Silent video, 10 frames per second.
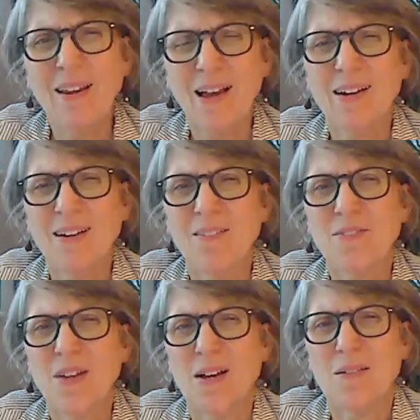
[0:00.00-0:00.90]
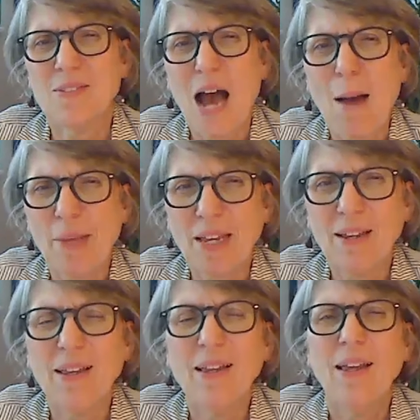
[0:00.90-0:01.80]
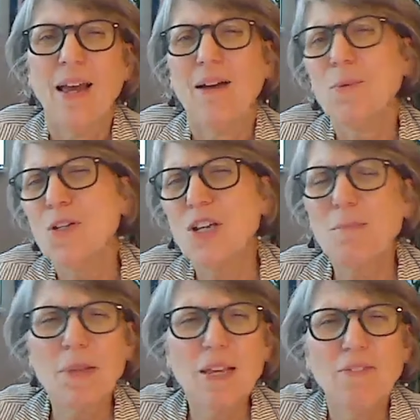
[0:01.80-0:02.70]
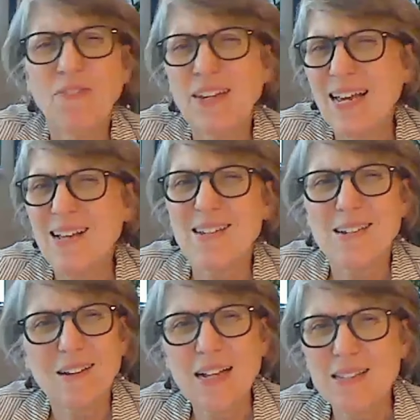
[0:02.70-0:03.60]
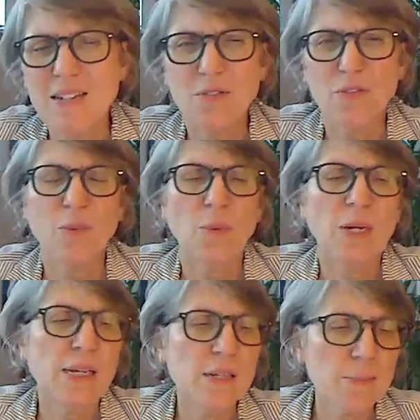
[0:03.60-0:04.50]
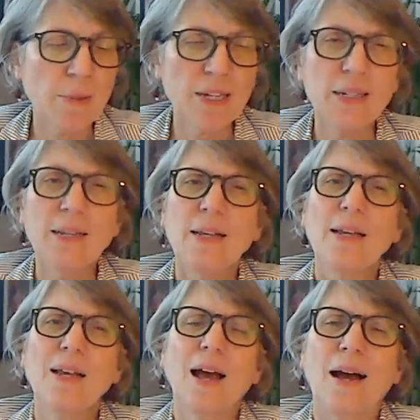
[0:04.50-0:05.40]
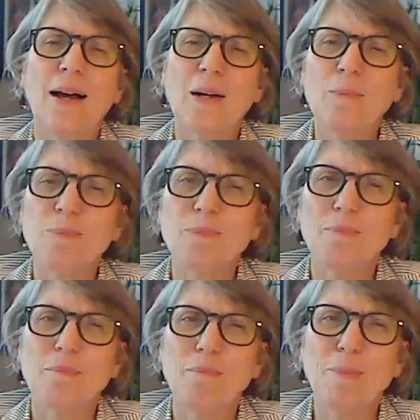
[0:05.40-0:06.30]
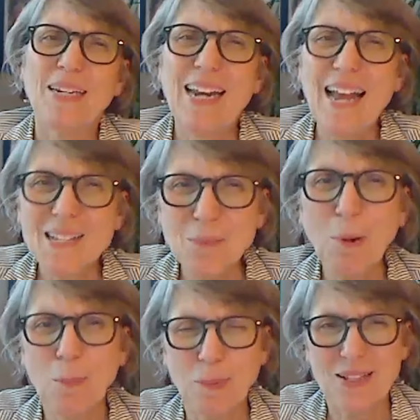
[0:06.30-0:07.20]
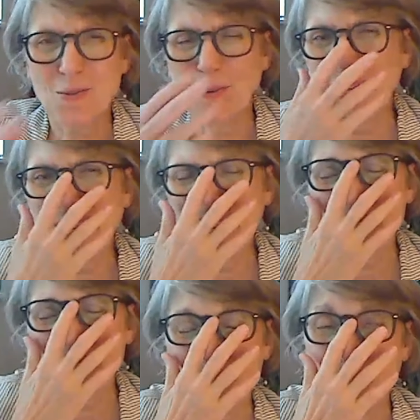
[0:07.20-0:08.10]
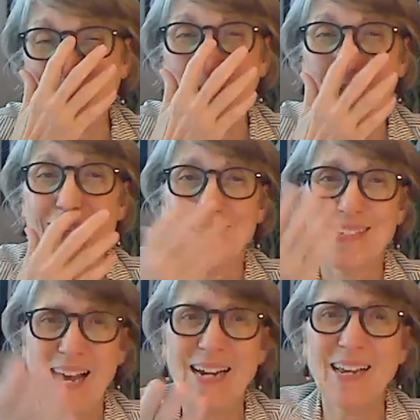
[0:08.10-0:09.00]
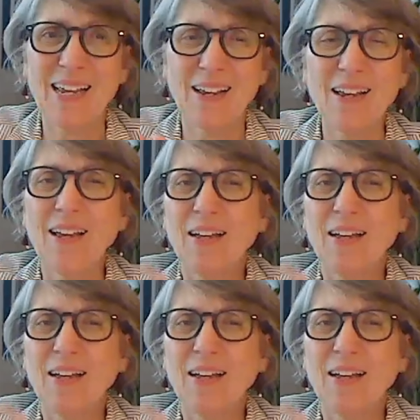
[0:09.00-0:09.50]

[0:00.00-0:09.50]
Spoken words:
kind of topic, which can be finessed lots of different ways, but it has a purpose, right? And so deciding,